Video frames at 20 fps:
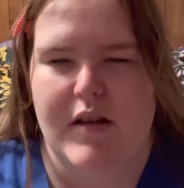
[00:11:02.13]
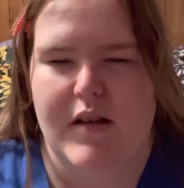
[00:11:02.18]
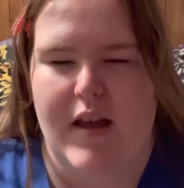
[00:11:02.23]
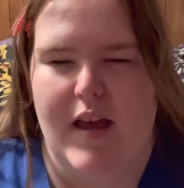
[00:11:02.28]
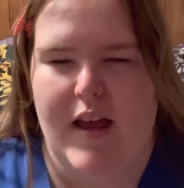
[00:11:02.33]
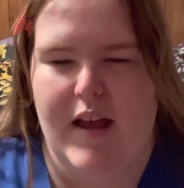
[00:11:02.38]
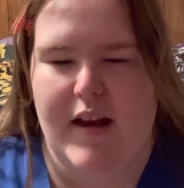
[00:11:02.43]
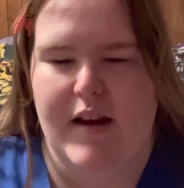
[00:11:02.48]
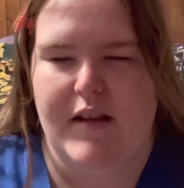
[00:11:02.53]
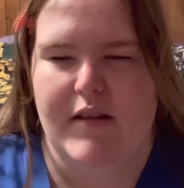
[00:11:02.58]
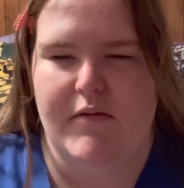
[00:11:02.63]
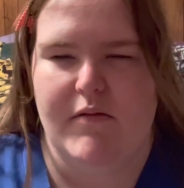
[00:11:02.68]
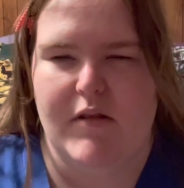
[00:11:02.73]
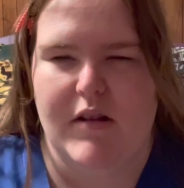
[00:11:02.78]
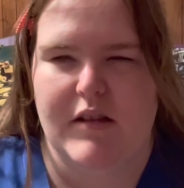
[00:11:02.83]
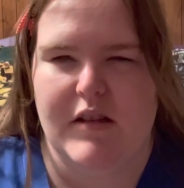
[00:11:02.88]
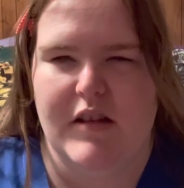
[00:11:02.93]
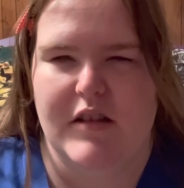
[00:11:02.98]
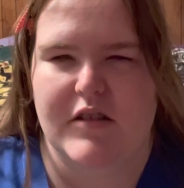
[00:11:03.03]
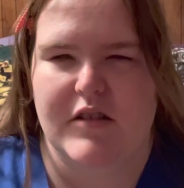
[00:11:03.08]

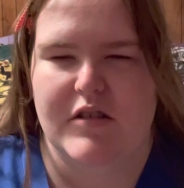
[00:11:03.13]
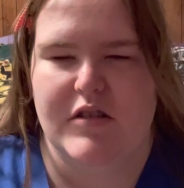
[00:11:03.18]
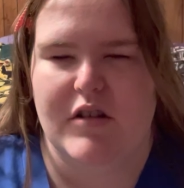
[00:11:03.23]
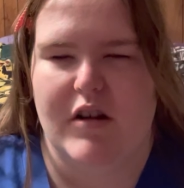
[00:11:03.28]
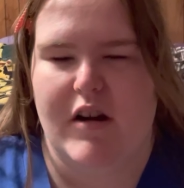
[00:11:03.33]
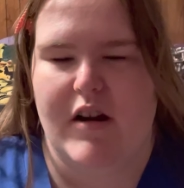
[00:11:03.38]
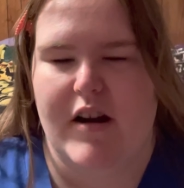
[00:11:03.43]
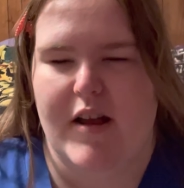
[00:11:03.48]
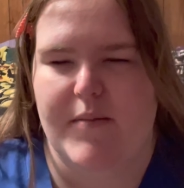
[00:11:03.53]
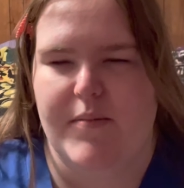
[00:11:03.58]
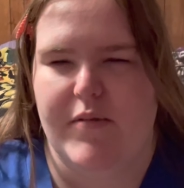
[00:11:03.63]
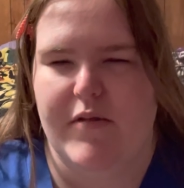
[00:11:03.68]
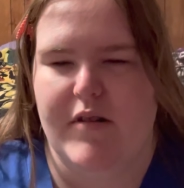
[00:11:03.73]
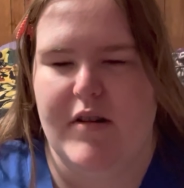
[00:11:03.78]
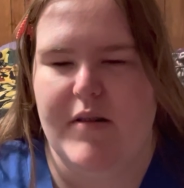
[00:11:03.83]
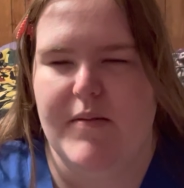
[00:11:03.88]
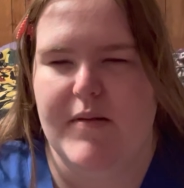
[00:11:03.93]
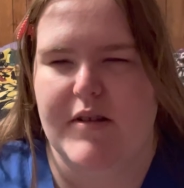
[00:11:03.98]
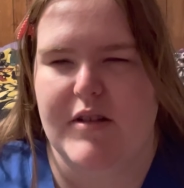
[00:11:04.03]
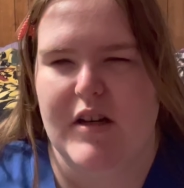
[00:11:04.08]
anyone can start at
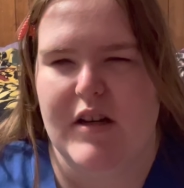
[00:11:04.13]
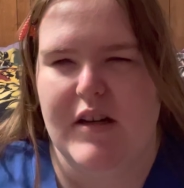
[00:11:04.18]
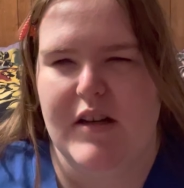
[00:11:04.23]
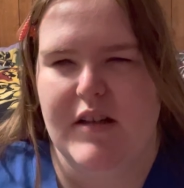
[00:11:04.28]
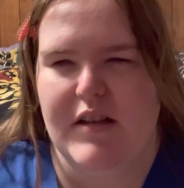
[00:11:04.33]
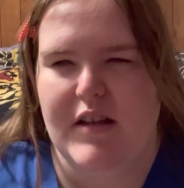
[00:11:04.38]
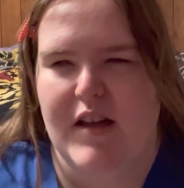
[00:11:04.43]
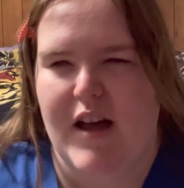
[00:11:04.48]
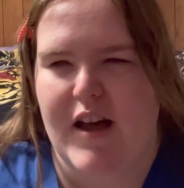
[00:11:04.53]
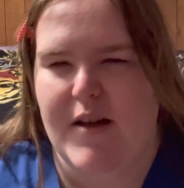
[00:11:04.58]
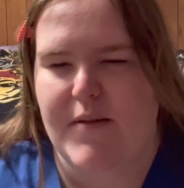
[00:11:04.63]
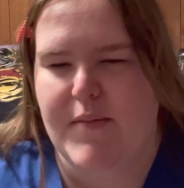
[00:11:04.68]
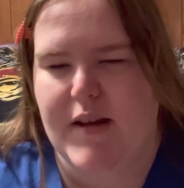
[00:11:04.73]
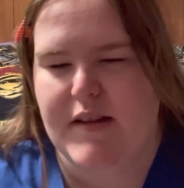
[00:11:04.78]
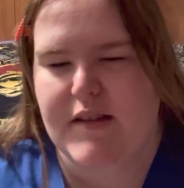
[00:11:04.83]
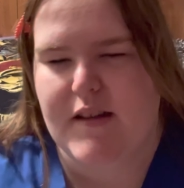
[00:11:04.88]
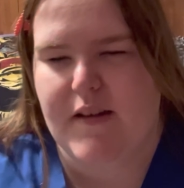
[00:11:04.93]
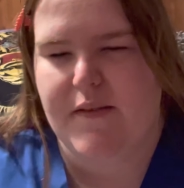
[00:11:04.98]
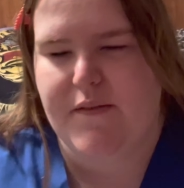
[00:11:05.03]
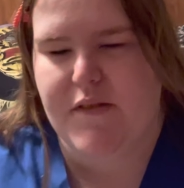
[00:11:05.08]
pretty much any time
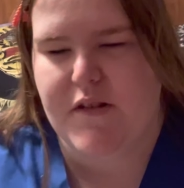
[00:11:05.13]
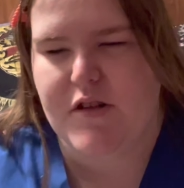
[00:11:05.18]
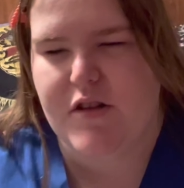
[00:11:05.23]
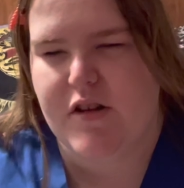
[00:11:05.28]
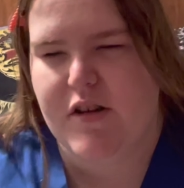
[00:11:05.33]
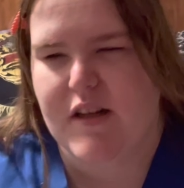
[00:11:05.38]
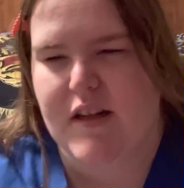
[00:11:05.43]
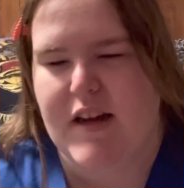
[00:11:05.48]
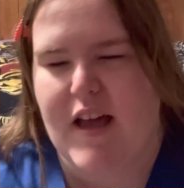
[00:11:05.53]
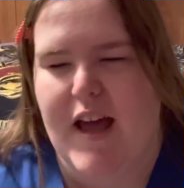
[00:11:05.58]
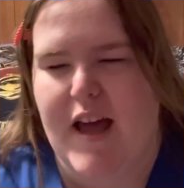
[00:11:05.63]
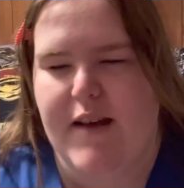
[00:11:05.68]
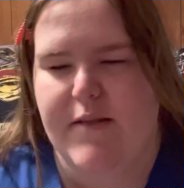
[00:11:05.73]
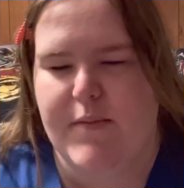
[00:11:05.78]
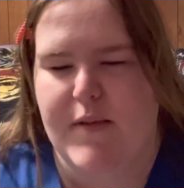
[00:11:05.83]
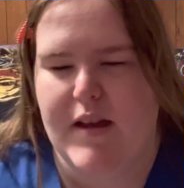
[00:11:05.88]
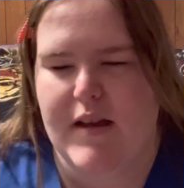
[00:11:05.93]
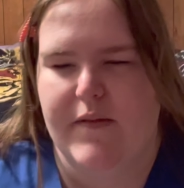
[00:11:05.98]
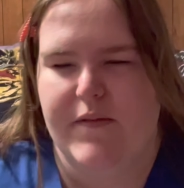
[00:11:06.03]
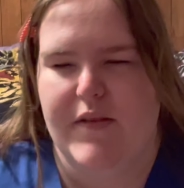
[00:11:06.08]
except for during
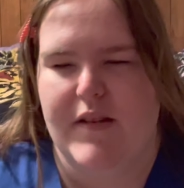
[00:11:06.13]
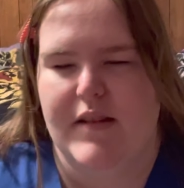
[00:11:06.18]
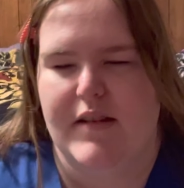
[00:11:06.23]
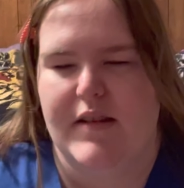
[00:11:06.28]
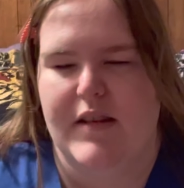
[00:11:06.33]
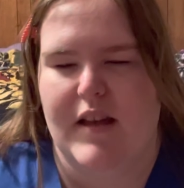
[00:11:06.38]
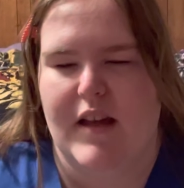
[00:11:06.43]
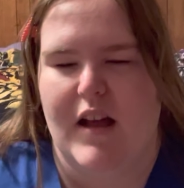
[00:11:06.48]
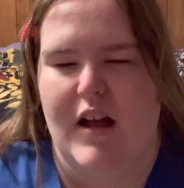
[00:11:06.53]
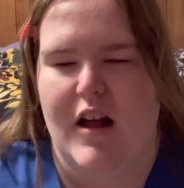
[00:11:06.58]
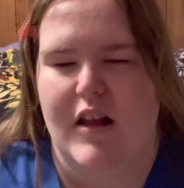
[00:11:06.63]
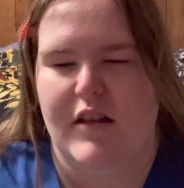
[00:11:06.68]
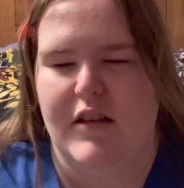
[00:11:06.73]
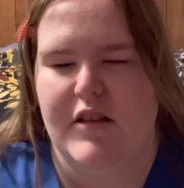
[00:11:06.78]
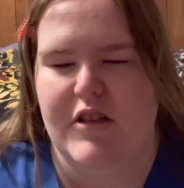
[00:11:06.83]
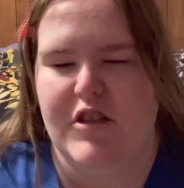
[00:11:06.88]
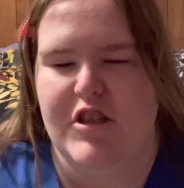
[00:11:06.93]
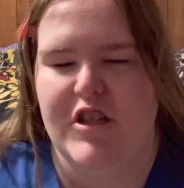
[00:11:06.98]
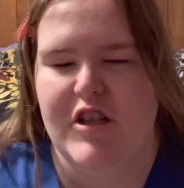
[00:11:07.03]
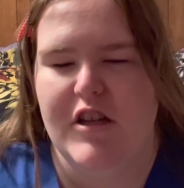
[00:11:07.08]
anatomy and
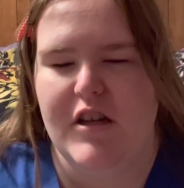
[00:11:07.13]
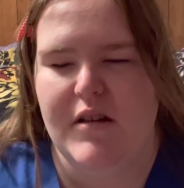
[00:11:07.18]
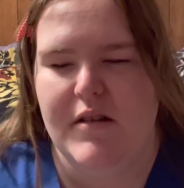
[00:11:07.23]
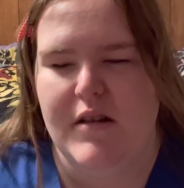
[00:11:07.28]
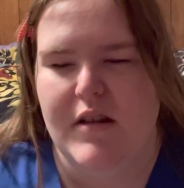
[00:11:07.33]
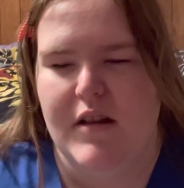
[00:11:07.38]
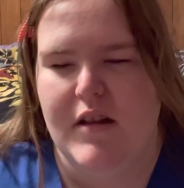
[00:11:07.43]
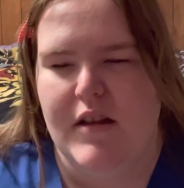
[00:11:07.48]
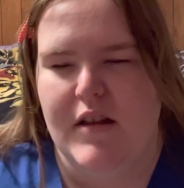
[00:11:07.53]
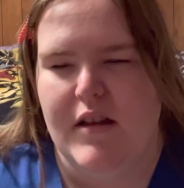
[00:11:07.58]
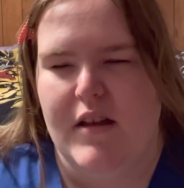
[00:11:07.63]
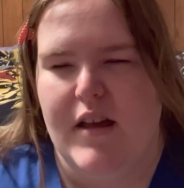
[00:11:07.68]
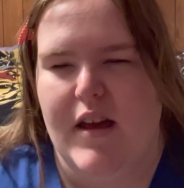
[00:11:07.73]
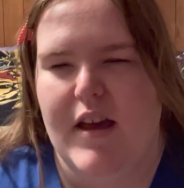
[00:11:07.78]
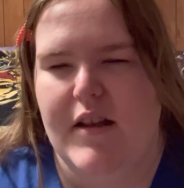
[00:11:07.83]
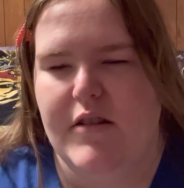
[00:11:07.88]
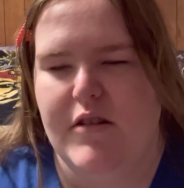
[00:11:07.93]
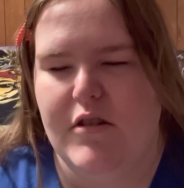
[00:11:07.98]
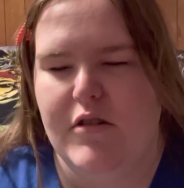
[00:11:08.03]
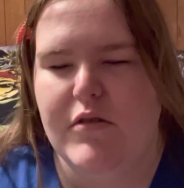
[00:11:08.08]
physiology,
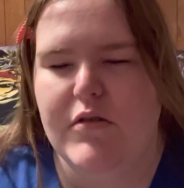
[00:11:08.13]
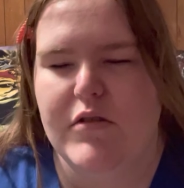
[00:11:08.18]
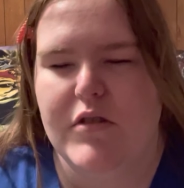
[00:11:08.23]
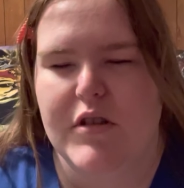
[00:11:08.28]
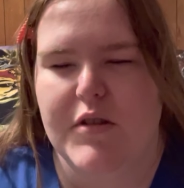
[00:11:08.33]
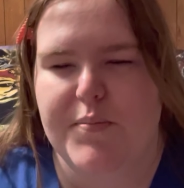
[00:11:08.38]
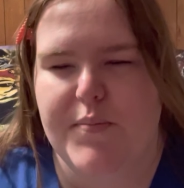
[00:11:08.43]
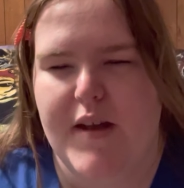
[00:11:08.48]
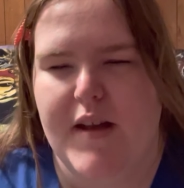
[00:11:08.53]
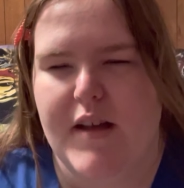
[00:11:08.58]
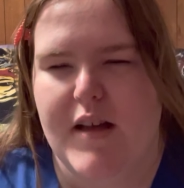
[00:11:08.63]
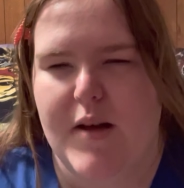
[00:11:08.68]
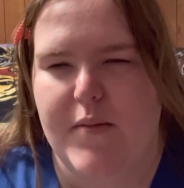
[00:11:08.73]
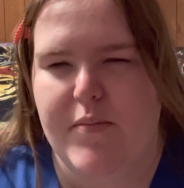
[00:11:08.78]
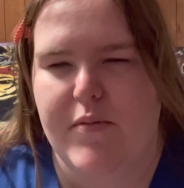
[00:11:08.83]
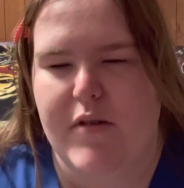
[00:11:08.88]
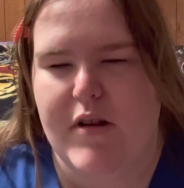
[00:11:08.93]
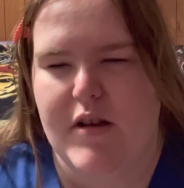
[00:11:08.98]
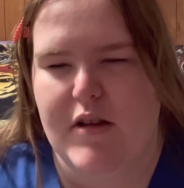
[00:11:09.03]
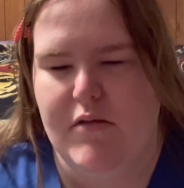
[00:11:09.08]
and you just pick up
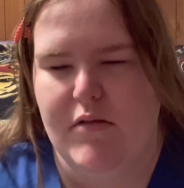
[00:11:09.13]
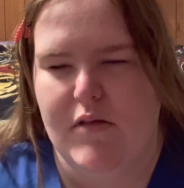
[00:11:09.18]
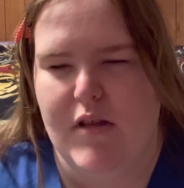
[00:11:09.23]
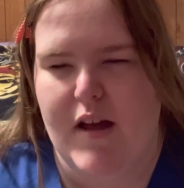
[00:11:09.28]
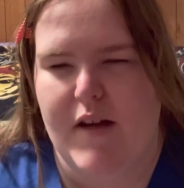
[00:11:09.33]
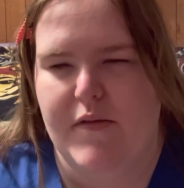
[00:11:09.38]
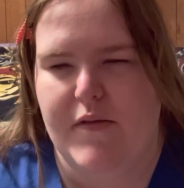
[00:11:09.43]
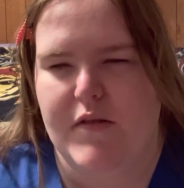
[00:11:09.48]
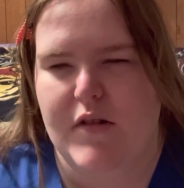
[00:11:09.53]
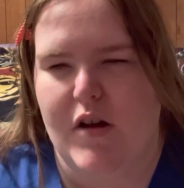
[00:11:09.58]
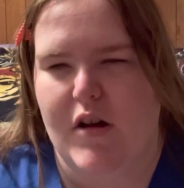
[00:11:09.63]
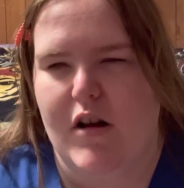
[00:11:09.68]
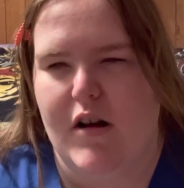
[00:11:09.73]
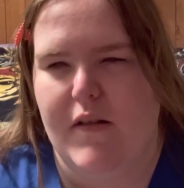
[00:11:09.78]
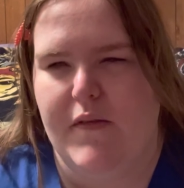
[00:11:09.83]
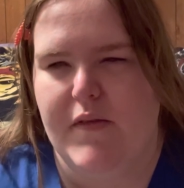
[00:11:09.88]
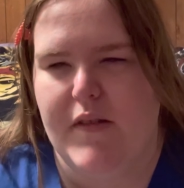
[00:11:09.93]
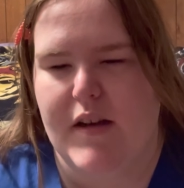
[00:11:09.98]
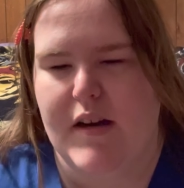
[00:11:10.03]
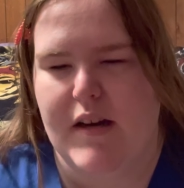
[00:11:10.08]
where you left
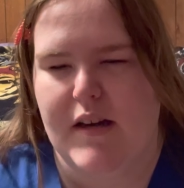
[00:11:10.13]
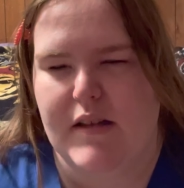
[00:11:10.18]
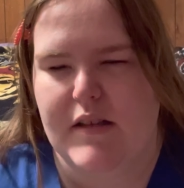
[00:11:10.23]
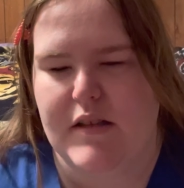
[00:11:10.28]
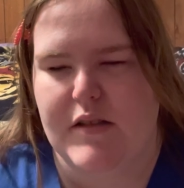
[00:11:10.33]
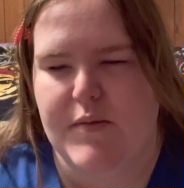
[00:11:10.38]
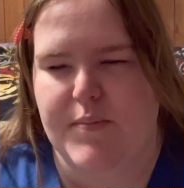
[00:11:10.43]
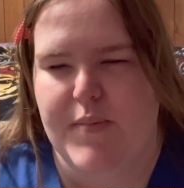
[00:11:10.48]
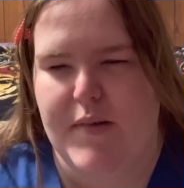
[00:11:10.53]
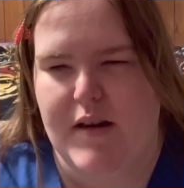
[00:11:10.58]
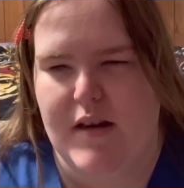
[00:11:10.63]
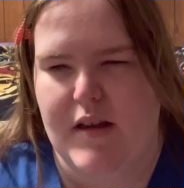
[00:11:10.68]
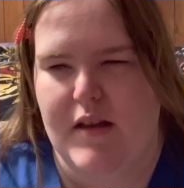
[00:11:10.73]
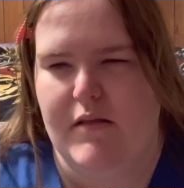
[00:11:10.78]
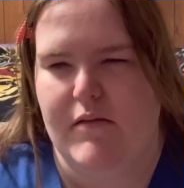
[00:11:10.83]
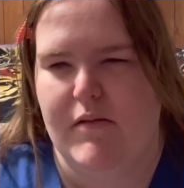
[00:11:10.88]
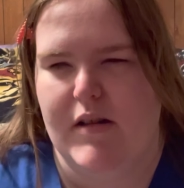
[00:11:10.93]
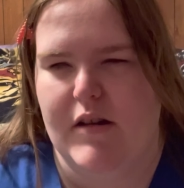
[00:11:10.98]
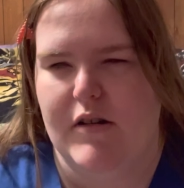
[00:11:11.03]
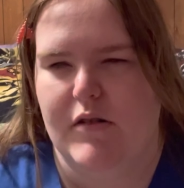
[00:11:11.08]
off, and it's a
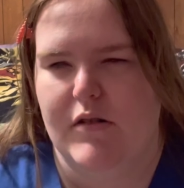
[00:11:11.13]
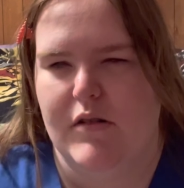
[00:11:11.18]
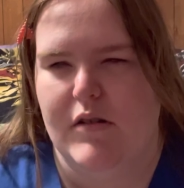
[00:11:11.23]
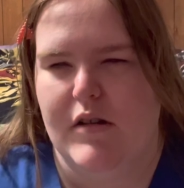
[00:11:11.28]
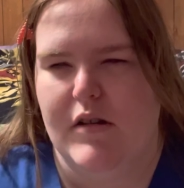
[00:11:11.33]
spinning wheel.